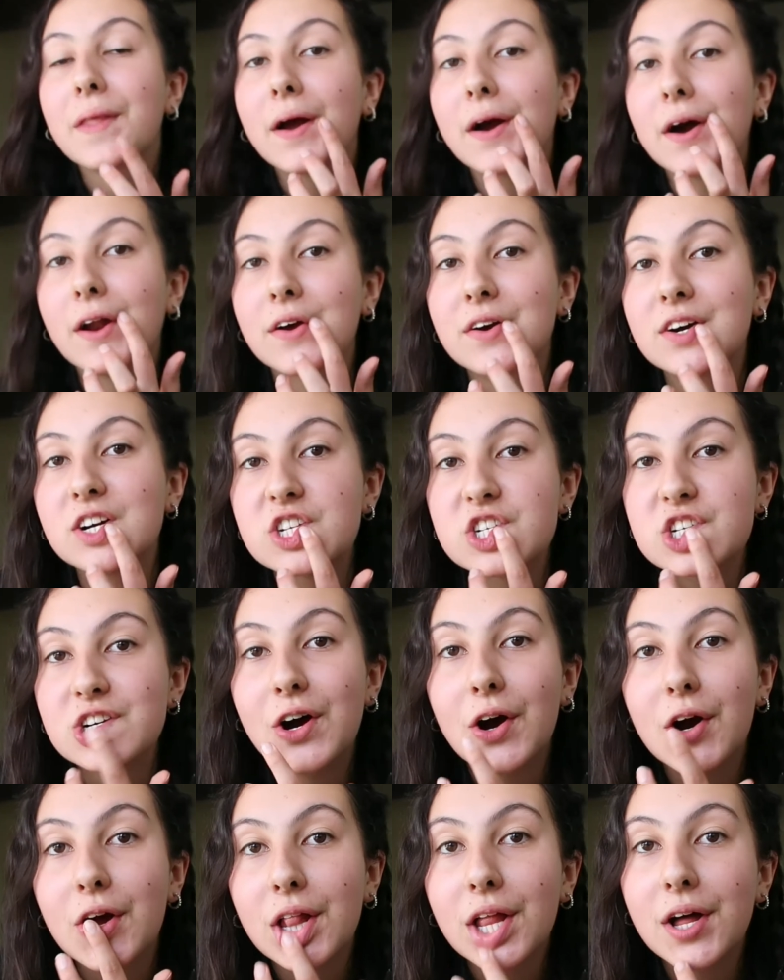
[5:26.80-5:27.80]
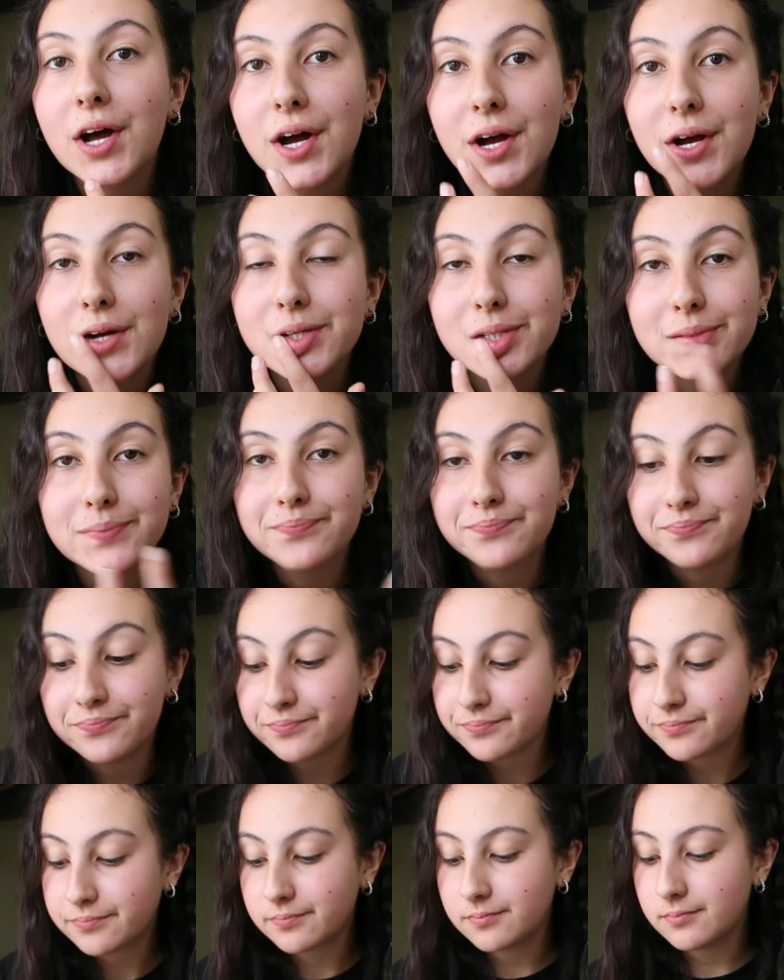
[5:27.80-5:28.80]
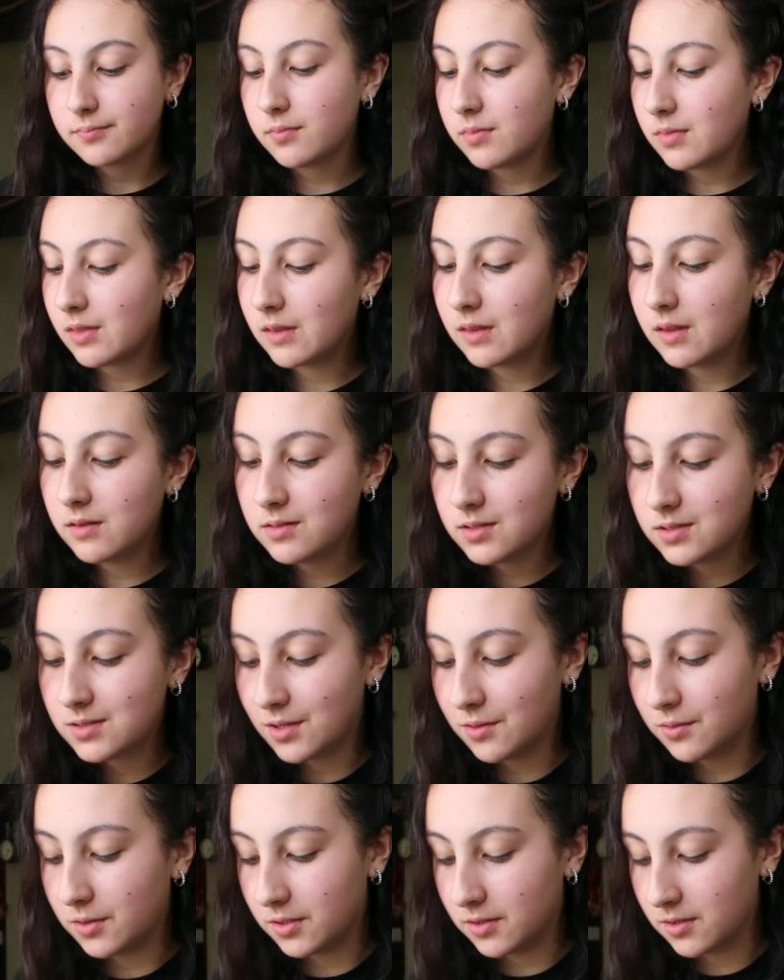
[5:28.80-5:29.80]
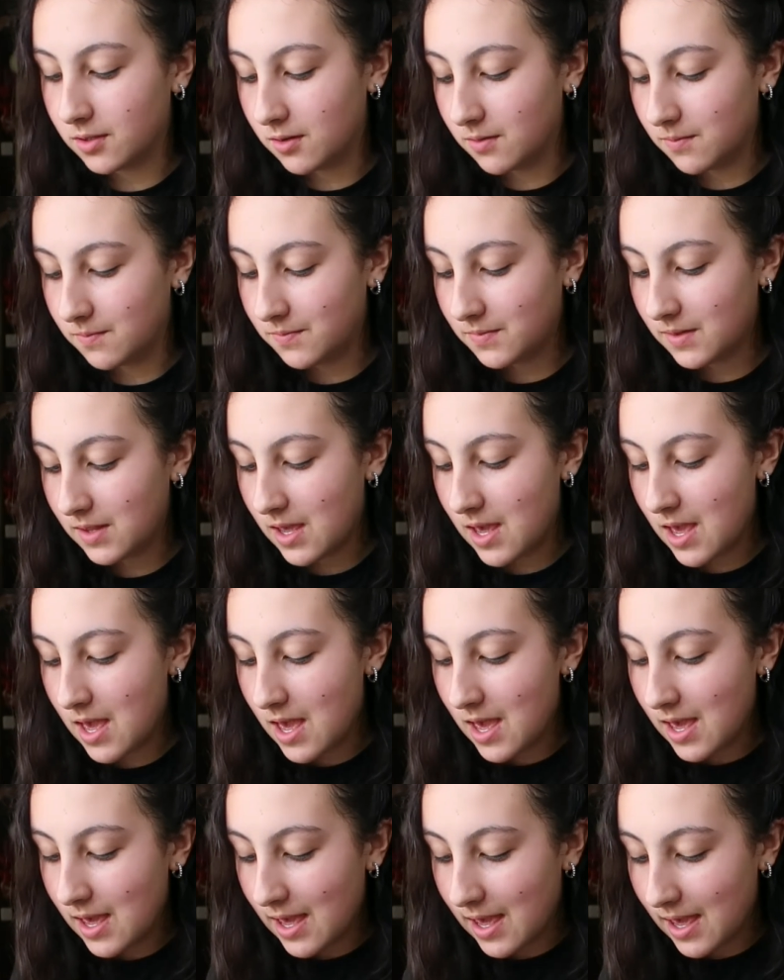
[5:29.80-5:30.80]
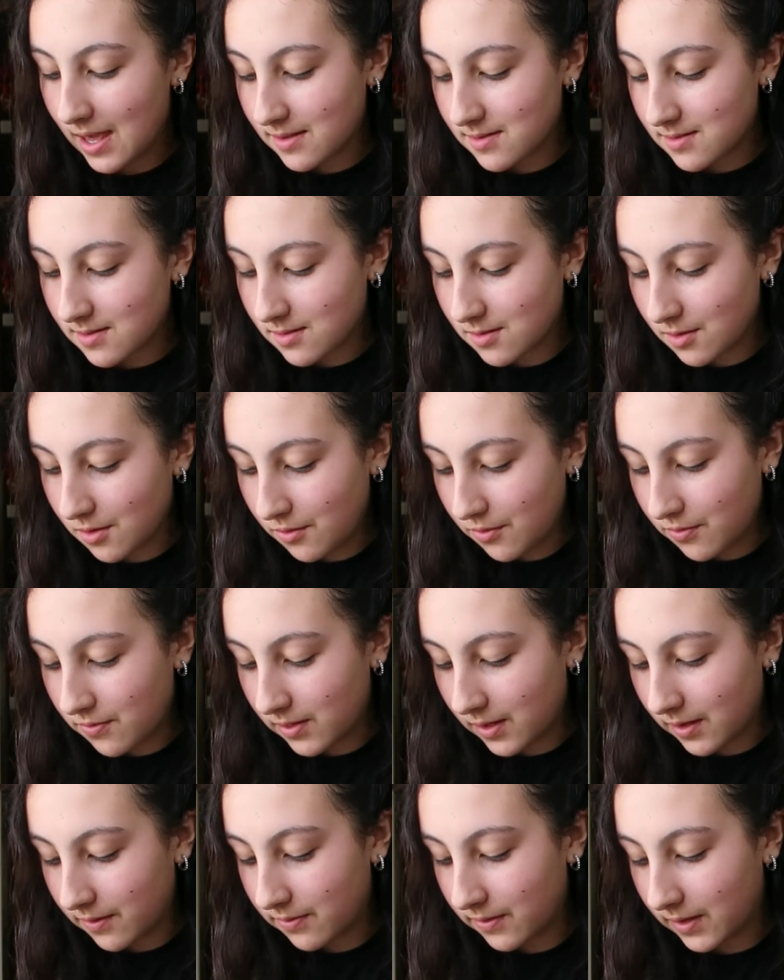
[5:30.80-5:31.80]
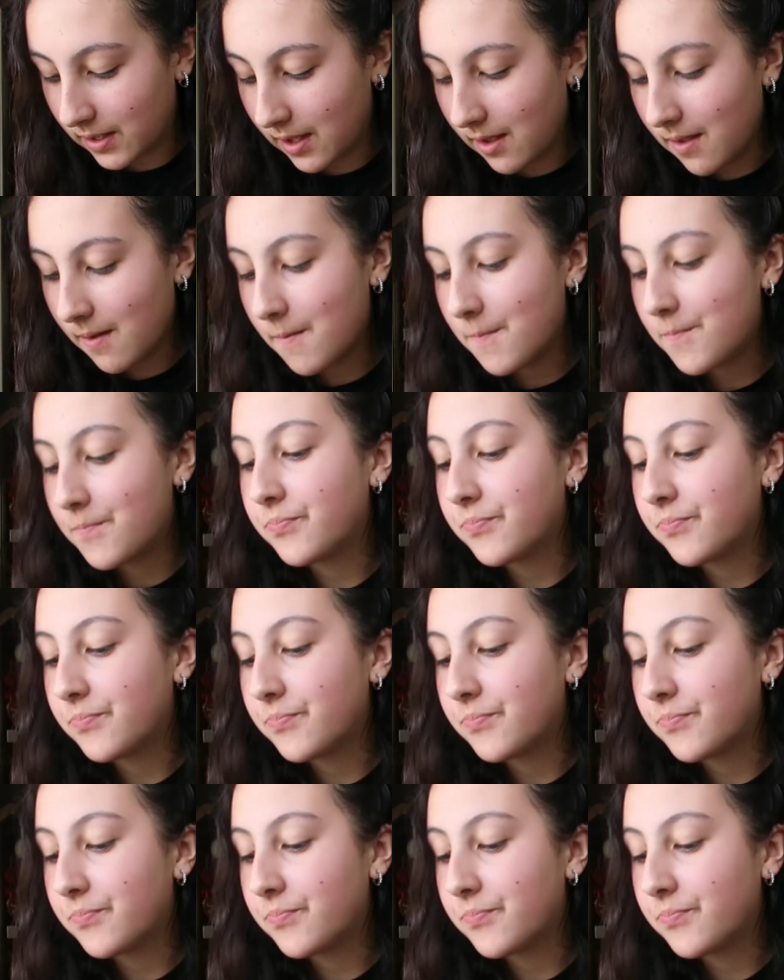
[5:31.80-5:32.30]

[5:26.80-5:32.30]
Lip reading: But I've got chocolate. This is so good though. It's so fluffy.